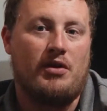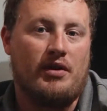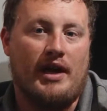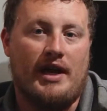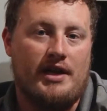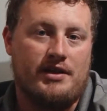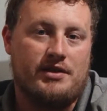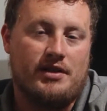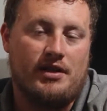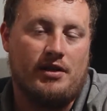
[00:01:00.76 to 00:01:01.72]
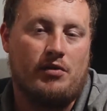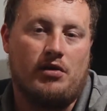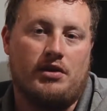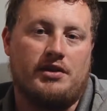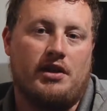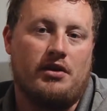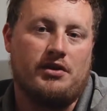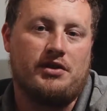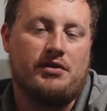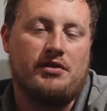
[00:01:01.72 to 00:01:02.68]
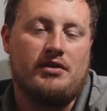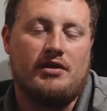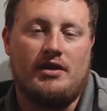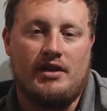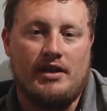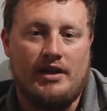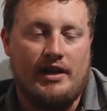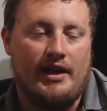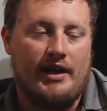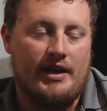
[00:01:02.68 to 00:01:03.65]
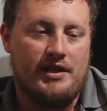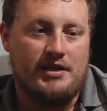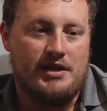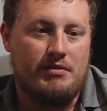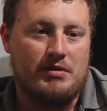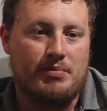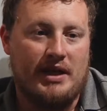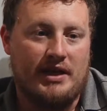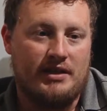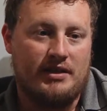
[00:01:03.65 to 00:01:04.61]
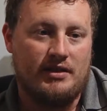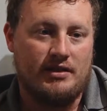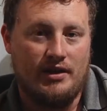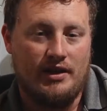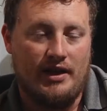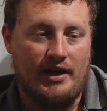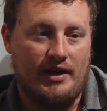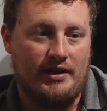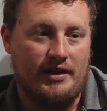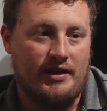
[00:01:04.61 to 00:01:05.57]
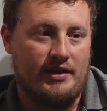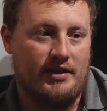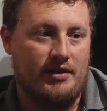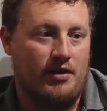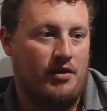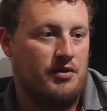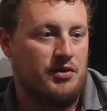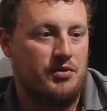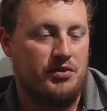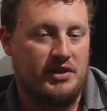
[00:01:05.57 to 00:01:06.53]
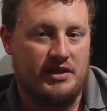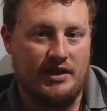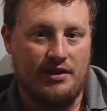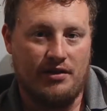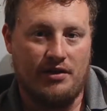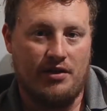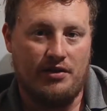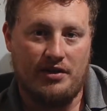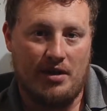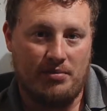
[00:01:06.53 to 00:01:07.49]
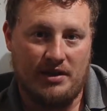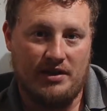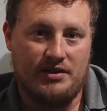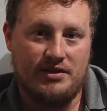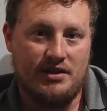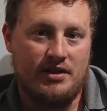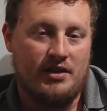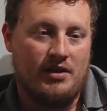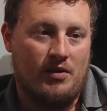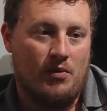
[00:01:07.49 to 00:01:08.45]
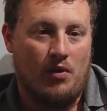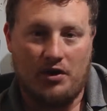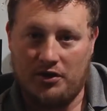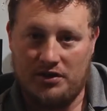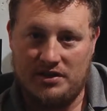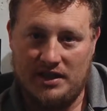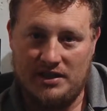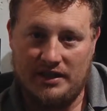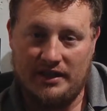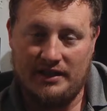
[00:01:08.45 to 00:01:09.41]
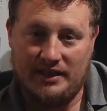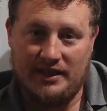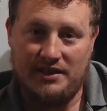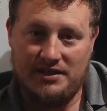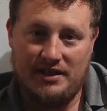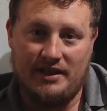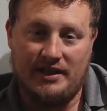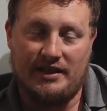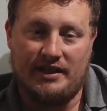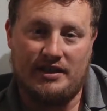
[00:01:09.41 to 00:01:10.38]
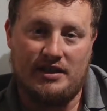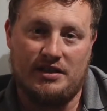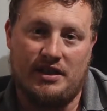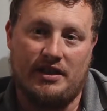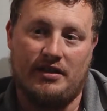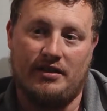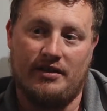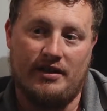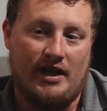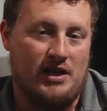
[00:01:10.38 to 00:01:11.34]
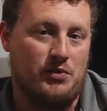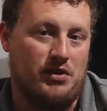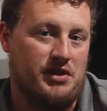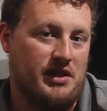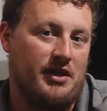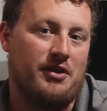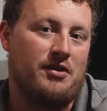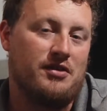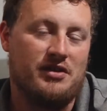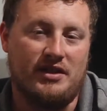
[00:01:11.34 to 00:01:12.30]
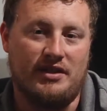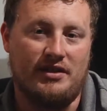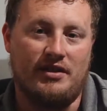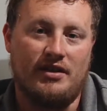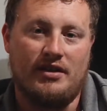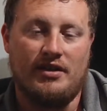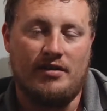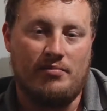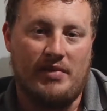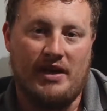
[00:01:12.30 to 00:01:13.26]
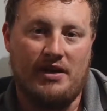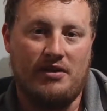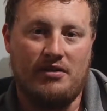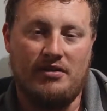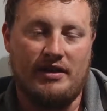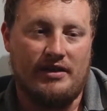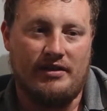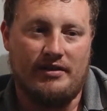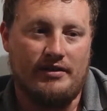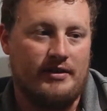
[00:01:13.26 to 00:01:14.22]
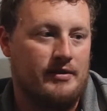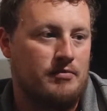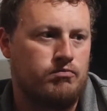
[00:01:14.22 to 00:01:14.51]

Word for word: her as an Aurora Scholar student. And she was picked, and then all the schools get together and all the top kids walk across stage and they get the key to the city and they get to shake hands with senators and mayor and I